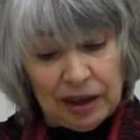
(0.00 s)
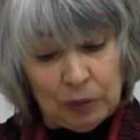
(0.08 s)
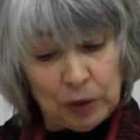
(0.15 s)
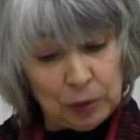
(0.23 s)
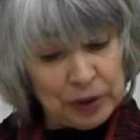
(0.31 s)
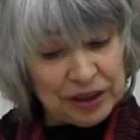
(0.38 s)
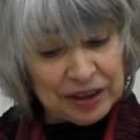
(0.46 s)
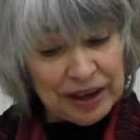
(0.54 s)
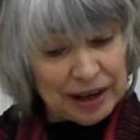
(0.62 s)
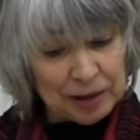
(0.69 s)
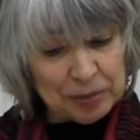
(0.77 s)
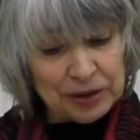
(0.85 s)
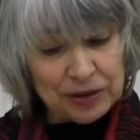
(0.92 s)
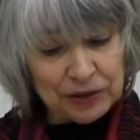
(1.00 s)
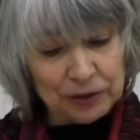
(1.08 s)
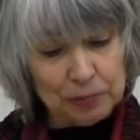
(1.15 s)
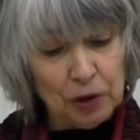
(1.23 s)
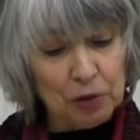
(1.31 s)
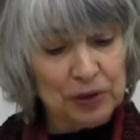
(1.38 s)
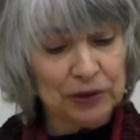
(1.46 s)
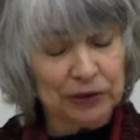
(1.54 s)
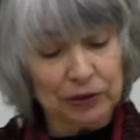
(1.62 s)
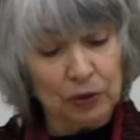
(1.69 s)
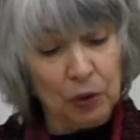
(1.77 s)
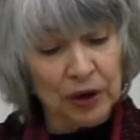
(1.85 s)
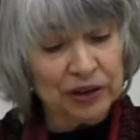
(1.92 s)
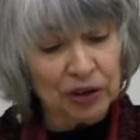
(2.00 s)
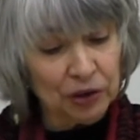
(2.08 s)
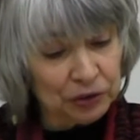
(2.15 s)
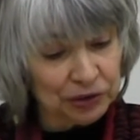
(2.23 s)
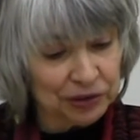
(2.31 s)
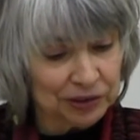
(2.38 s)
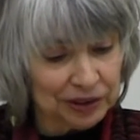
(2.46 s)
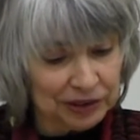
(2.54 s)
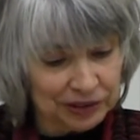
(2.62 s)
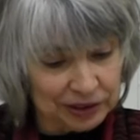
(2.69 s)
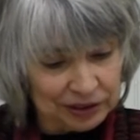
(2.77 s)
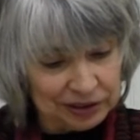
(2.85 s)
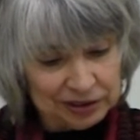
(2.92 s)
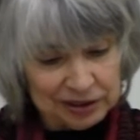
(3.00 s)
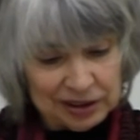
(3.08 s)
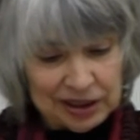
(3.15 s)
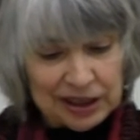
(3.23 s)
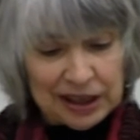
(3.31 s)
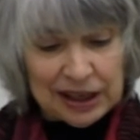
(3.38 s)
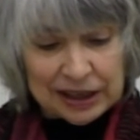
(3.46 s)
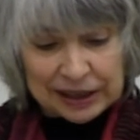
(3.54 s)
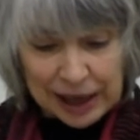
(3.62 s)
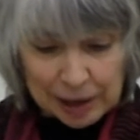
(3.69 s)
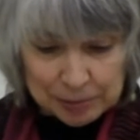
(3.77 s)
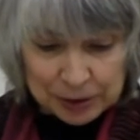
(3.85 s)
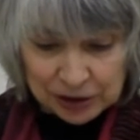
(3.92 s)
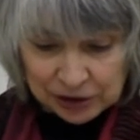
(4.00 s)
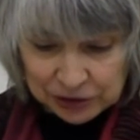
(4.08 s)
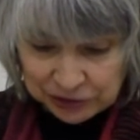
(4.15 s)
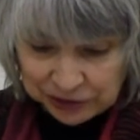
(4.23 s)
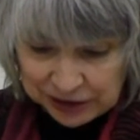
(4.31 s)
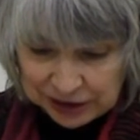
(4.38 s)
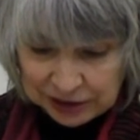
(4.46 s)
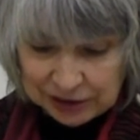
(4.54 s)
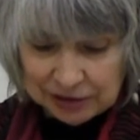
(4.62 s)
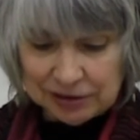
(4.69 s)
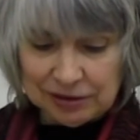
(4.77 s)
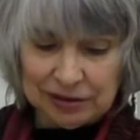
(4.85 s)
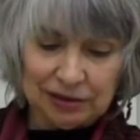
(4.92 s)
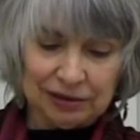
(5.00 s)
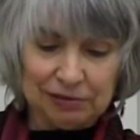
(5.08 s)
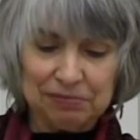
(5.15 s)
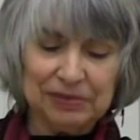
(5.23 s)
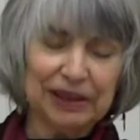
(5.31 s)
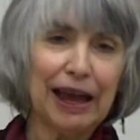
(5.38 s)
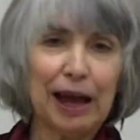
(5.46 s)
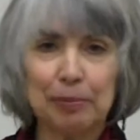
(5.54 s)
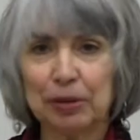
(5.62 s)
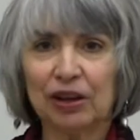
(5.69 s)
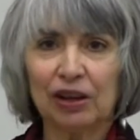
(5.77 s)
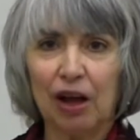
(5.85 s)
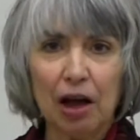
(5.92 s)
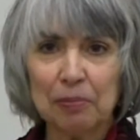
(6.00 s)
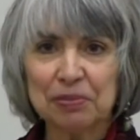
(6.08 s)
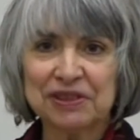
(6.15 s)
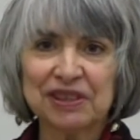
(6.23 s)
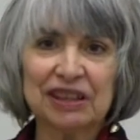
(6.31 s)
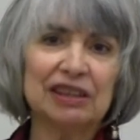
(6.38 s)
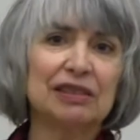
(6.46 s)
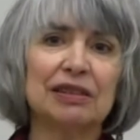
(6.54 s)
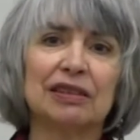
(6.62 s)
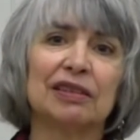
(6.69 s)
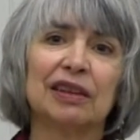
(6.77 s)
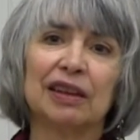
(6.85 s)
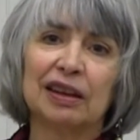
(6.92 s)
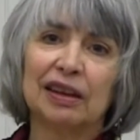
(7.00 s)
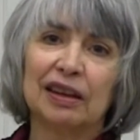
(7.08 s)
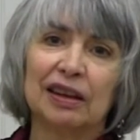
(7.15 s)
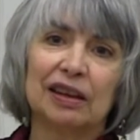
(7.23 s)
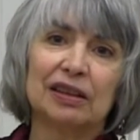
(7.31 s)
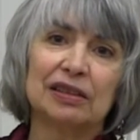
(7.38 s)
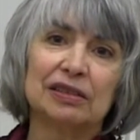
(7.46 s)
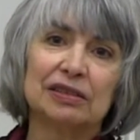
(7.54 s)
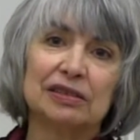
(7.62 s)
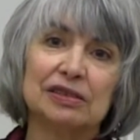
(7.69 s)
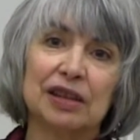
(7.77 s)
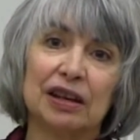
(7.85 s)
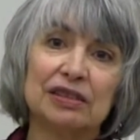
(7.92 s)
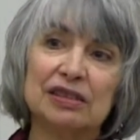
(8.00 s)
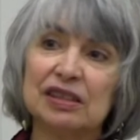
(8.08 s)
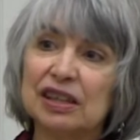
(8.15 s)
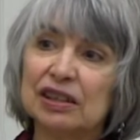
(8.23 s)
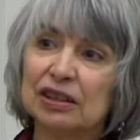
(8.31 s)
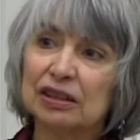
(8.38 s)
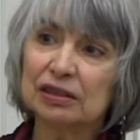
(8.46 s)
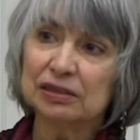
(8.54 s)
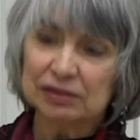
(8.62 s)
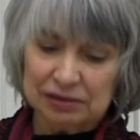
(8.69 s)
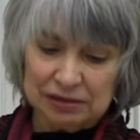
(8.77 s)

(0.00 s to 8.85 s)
Will we inhabit this moment's oikos as a capital obscene, capital obscene, done deal?